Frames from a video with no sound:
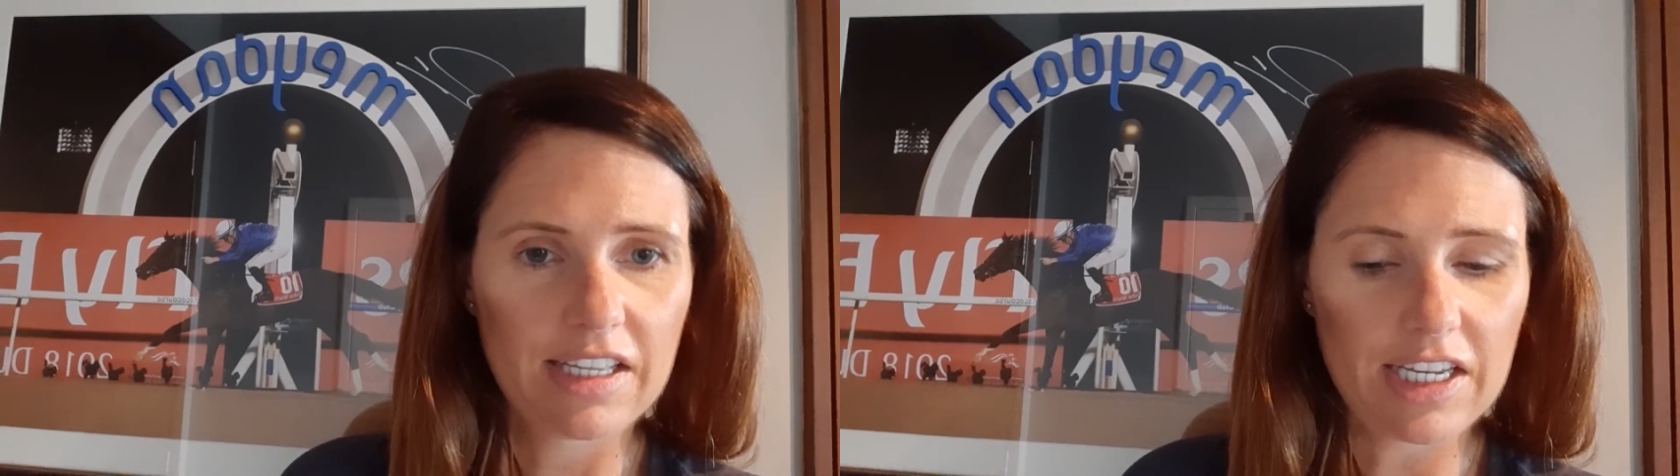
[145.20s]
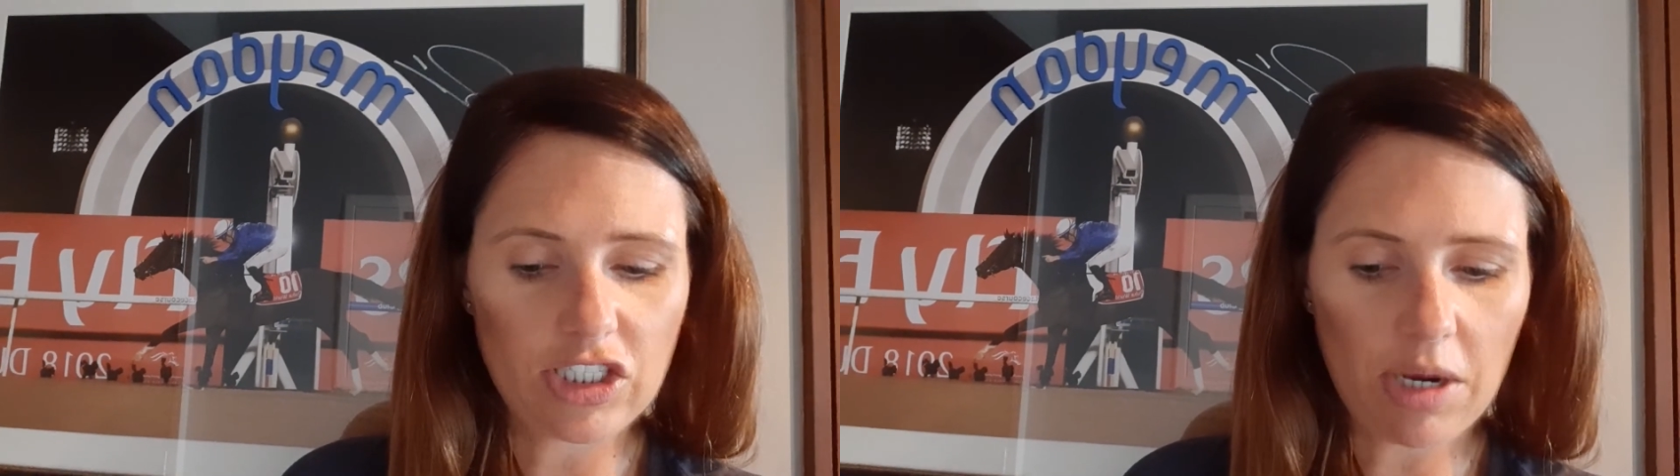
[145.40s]

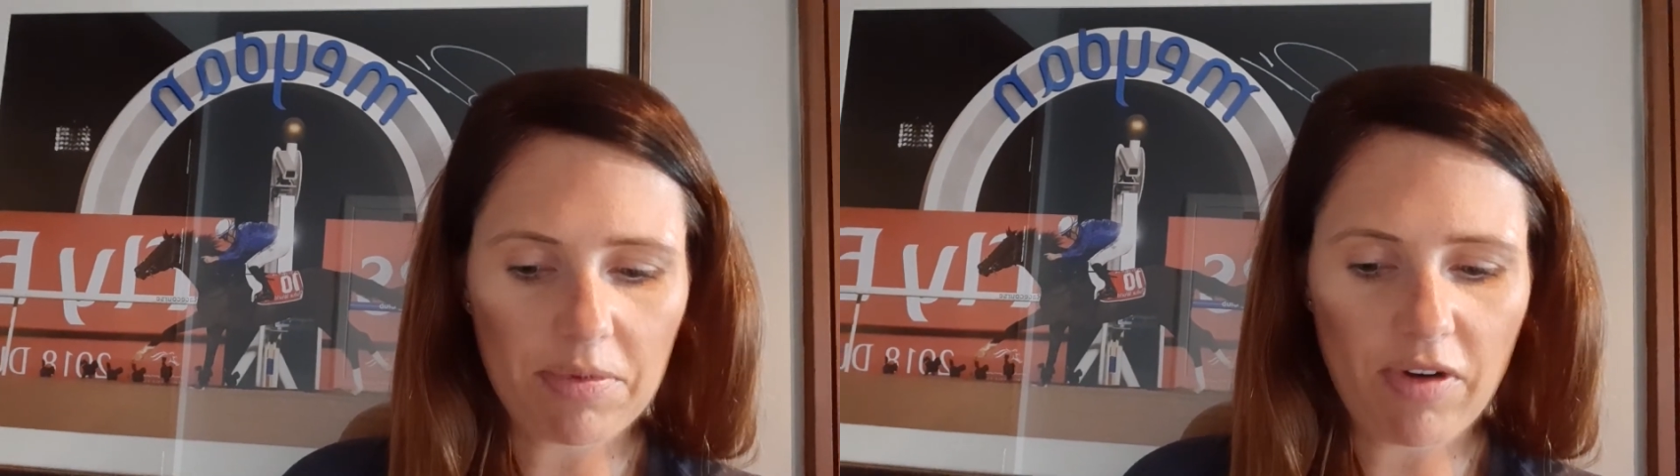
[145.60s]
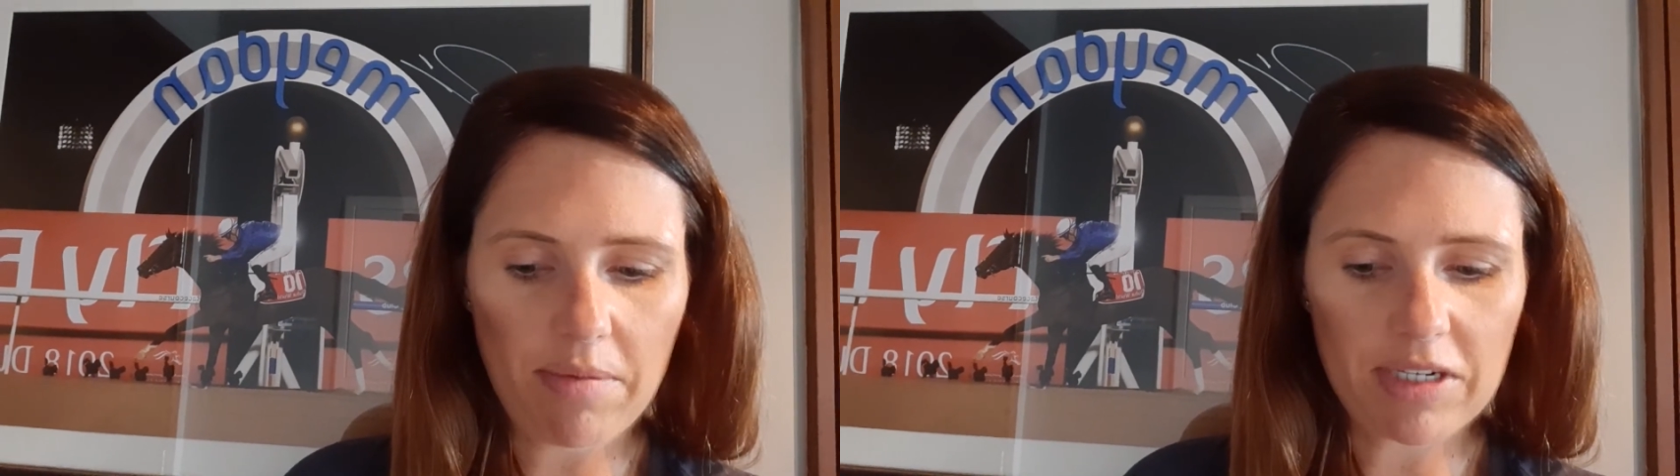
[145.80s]
the
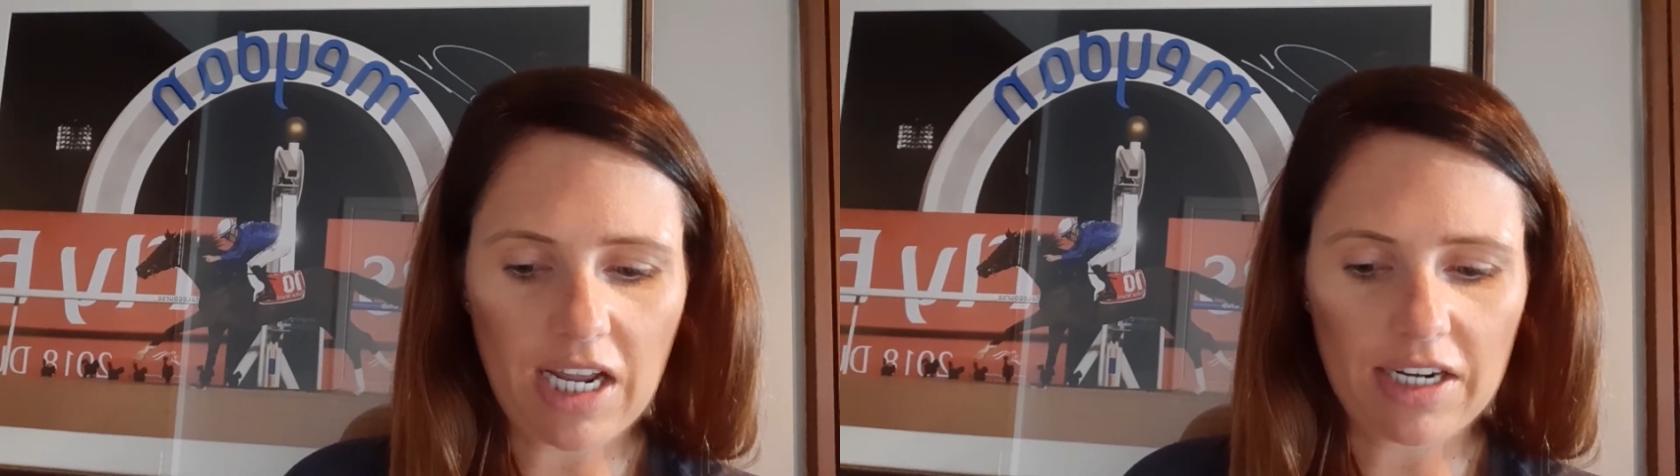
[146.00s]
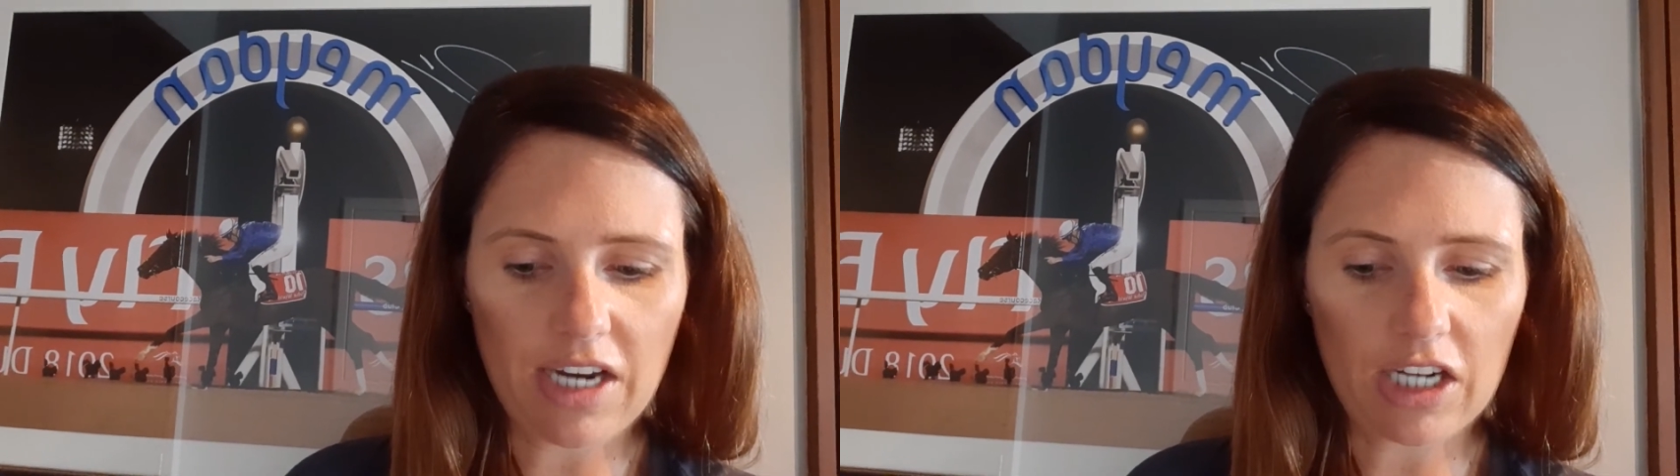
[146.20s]
Jabba
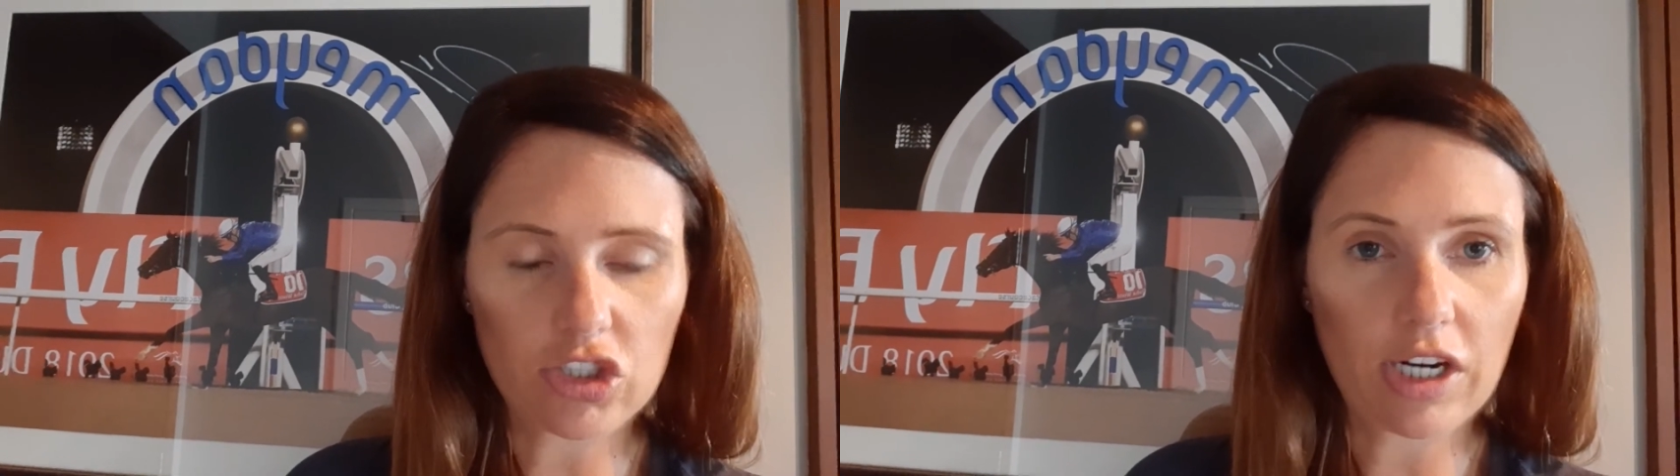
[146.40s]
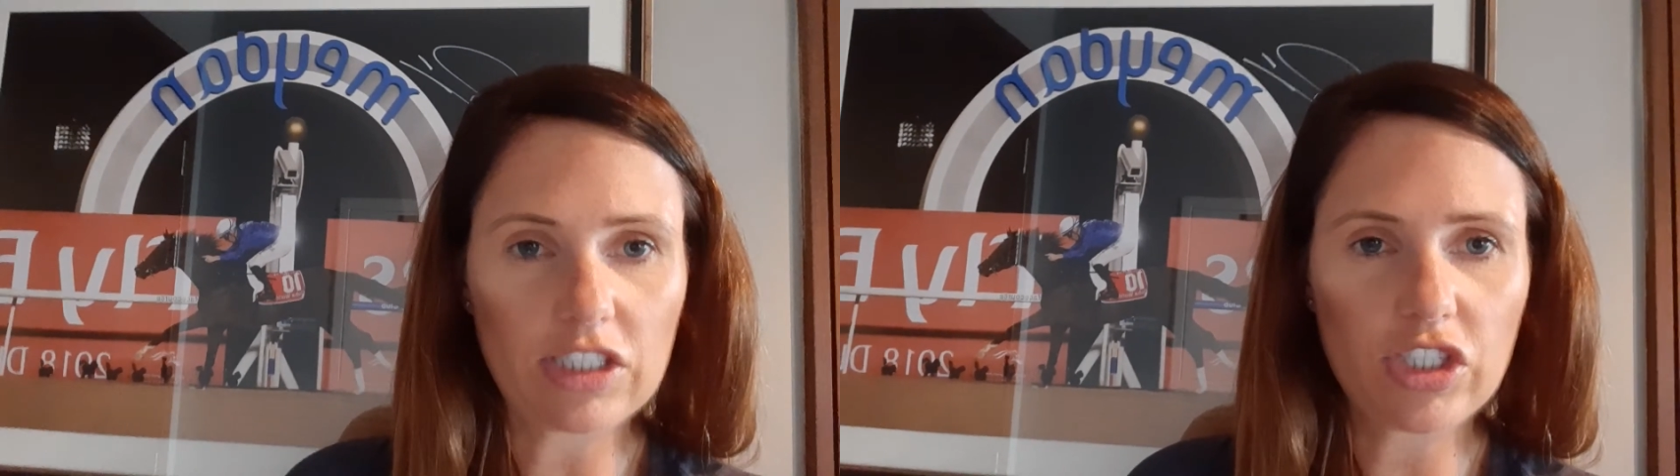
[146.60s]
Ramadan
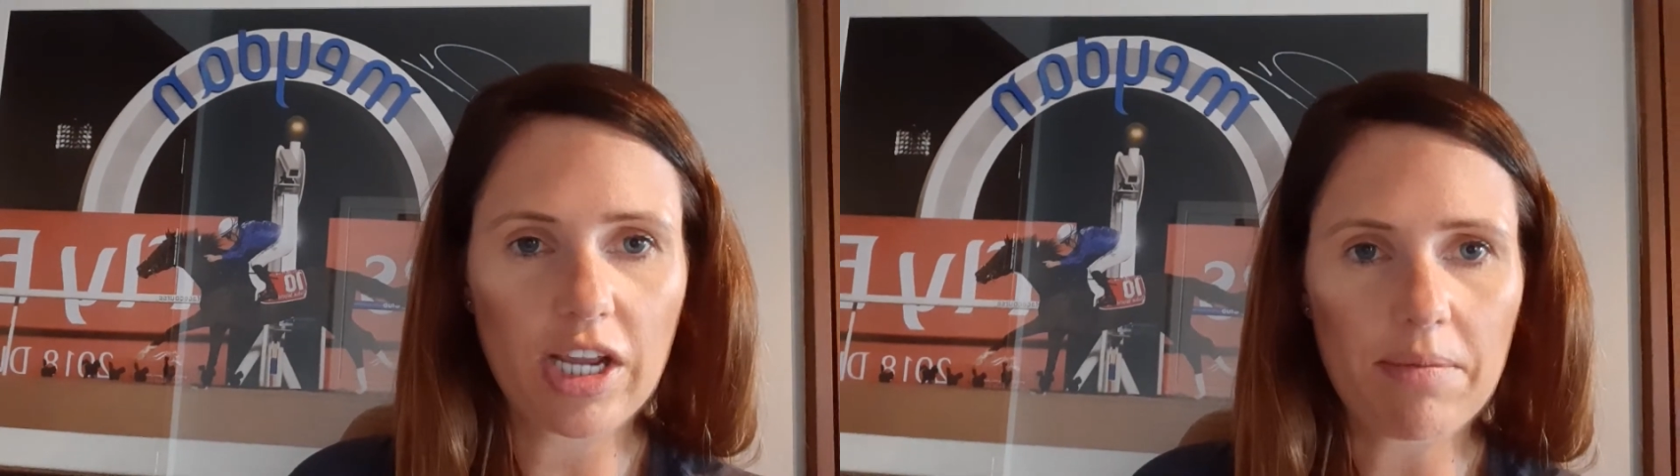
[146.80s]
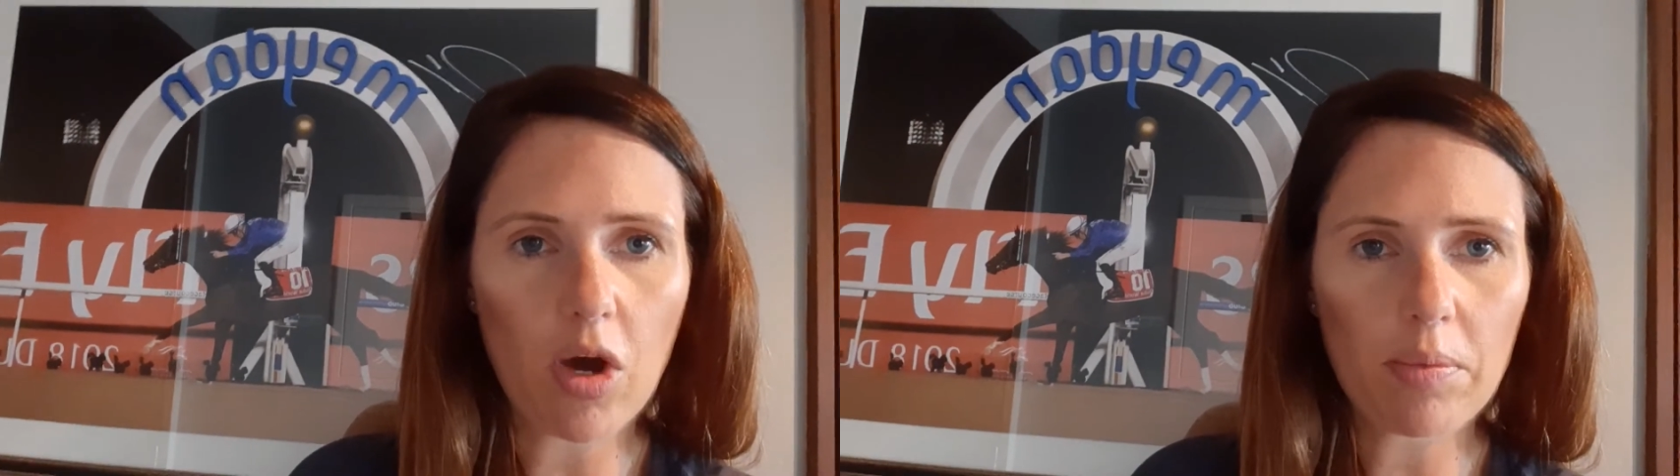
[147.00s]
trained
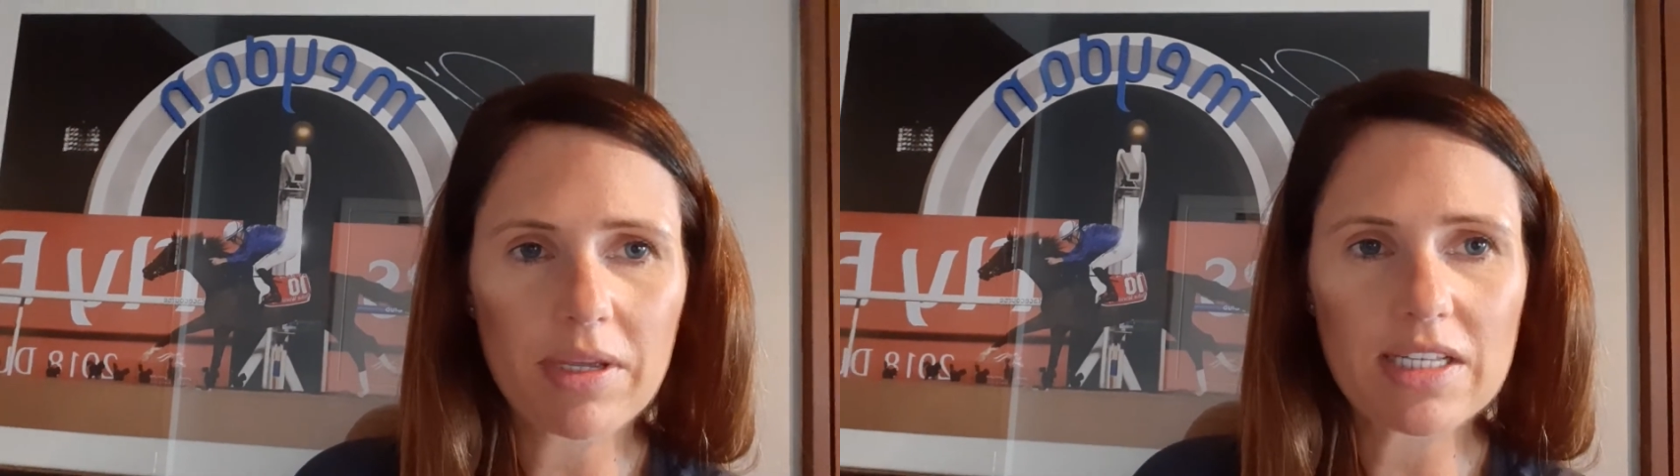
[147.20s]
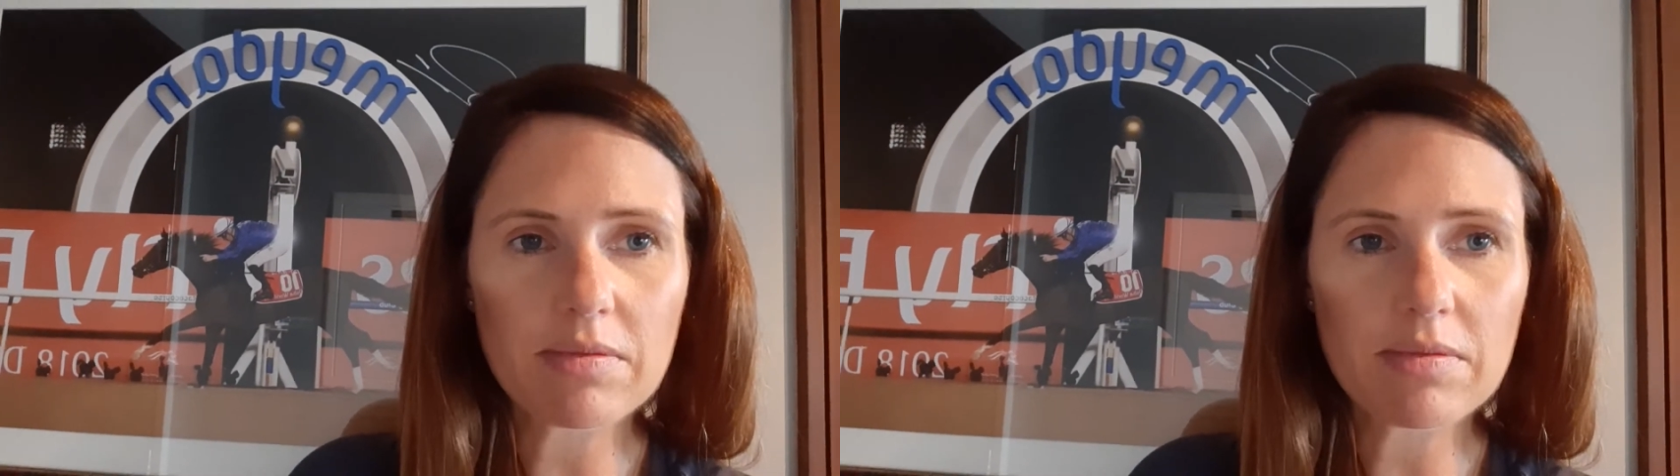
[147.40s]
GM Hopkins,